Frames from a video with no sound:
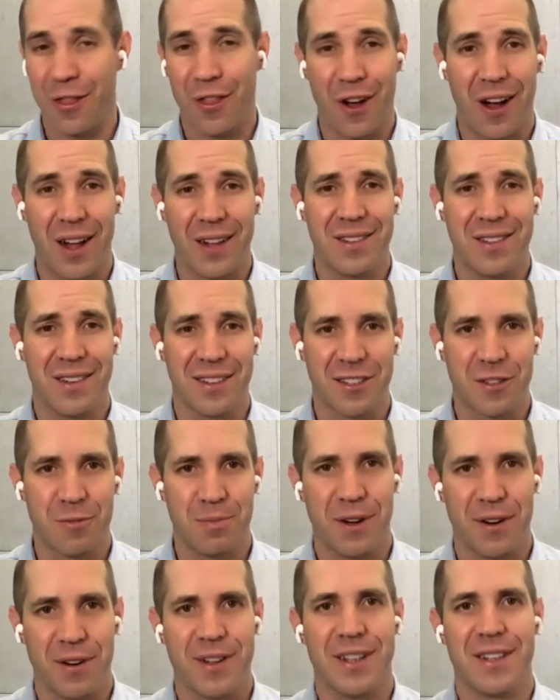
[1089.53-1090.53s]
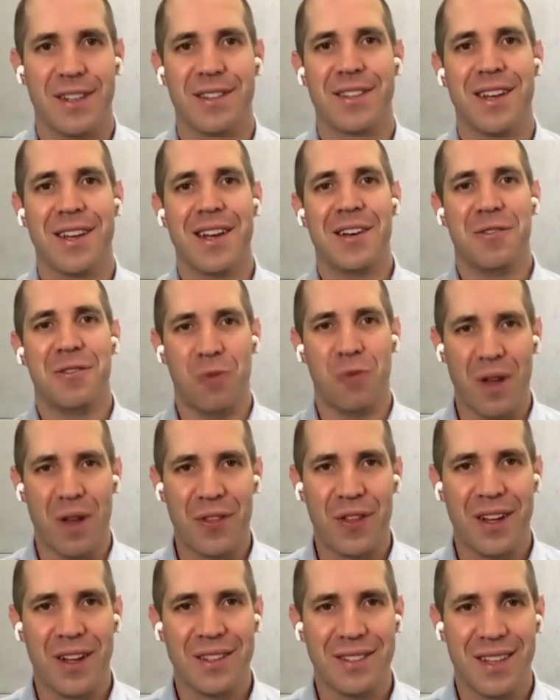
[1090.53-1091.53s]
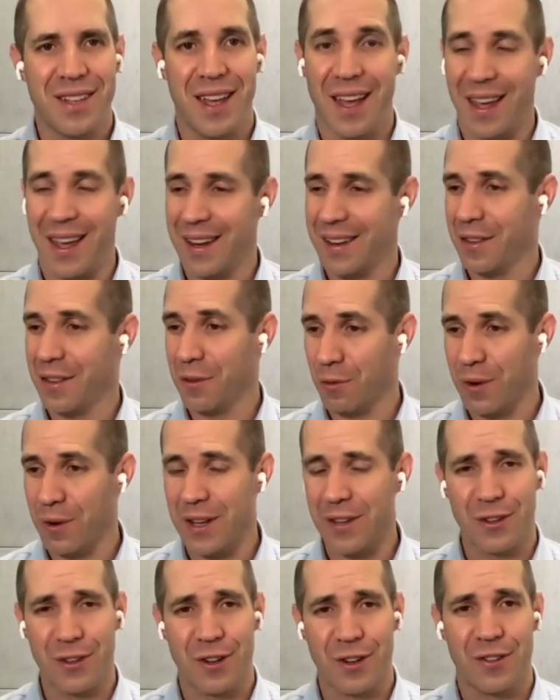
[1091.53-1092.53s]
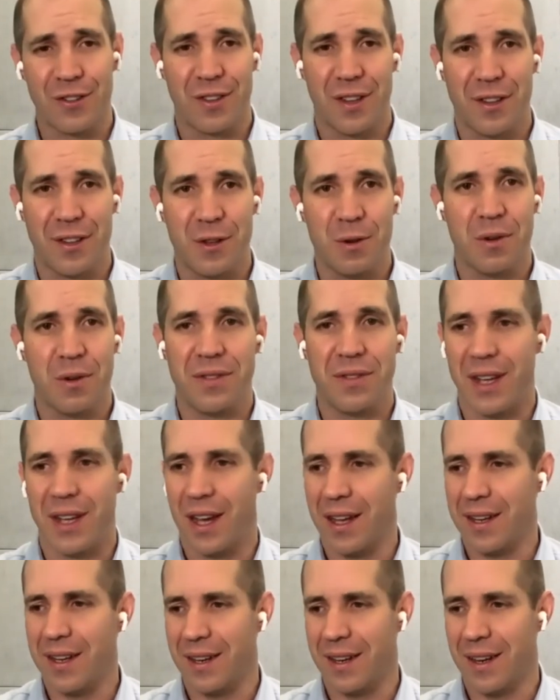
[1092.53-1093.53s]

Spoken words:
thoughts and experience with us and the research that you have done.